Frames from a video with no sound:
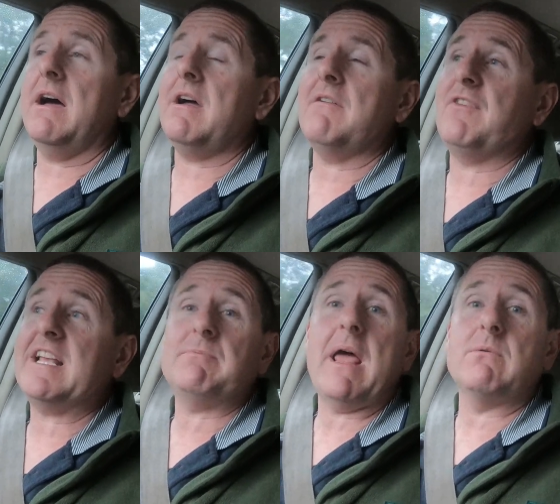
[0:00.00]
a
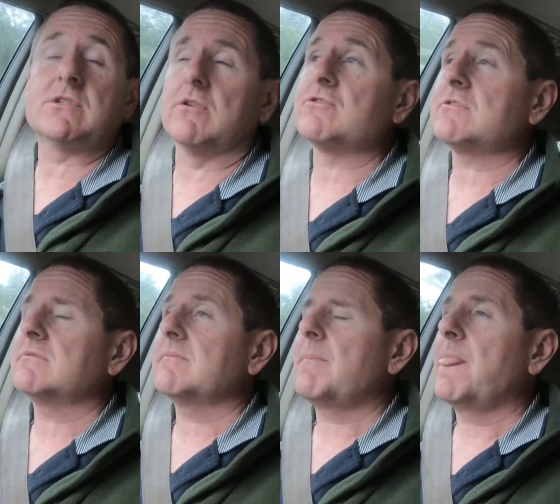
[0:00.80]
flex plate was loose.
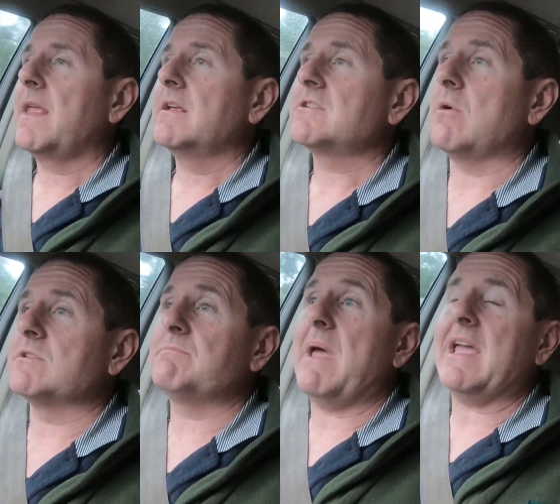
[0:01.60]
So it was
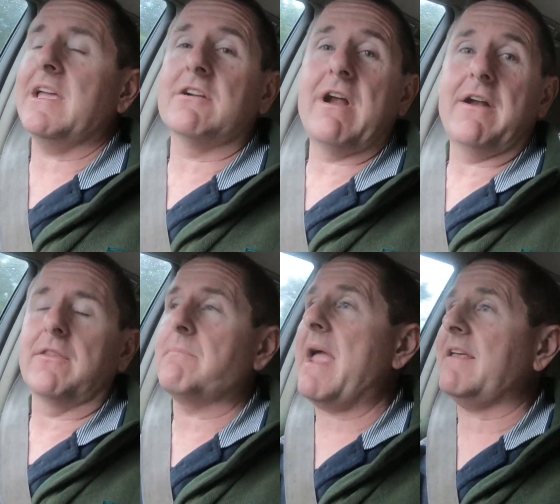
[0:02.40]
banging around on
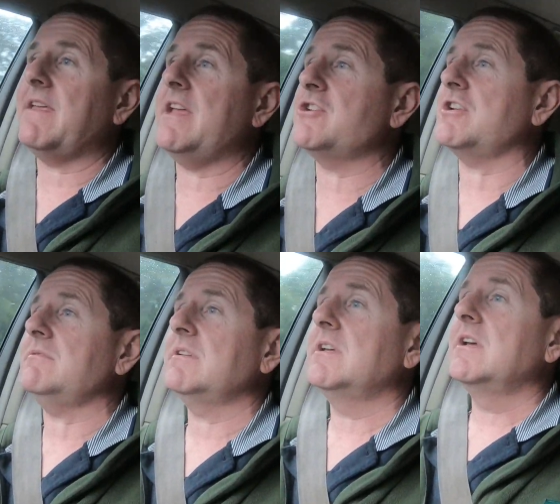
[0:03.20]
the back of the engine.
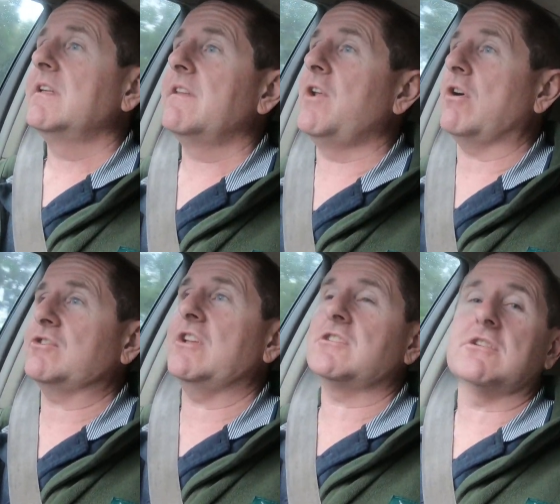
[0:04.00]
Knock
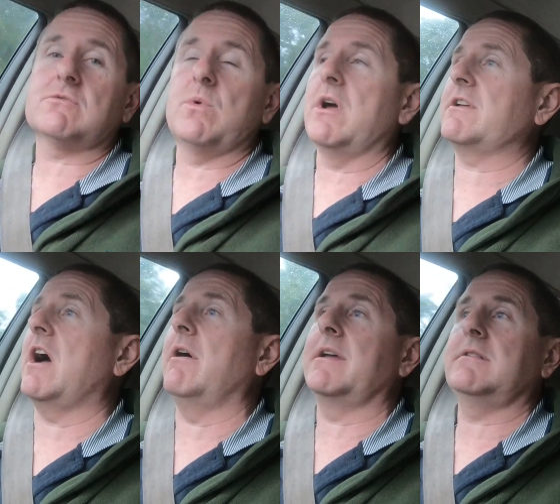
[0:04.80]
sensors were
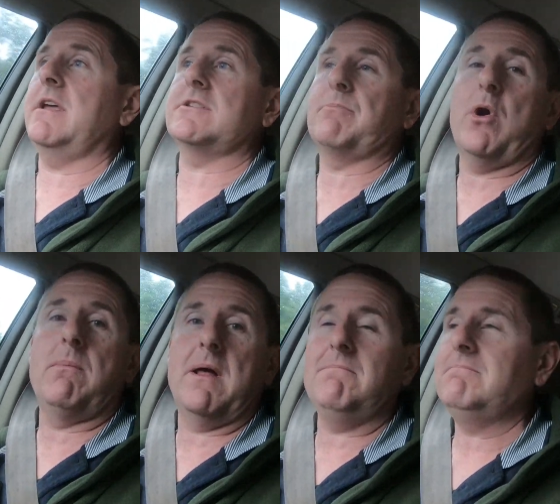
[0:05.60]
going, there's a
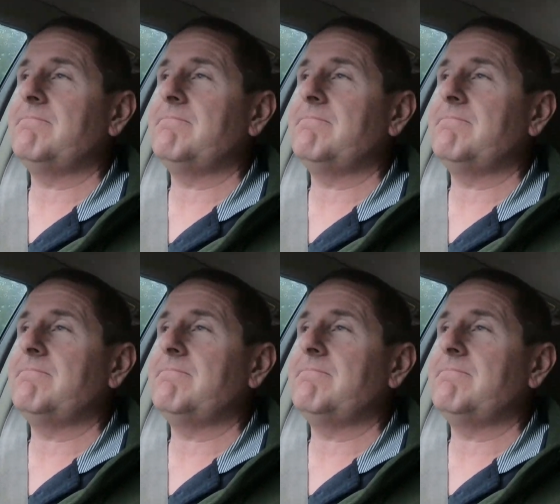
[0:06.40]
problem,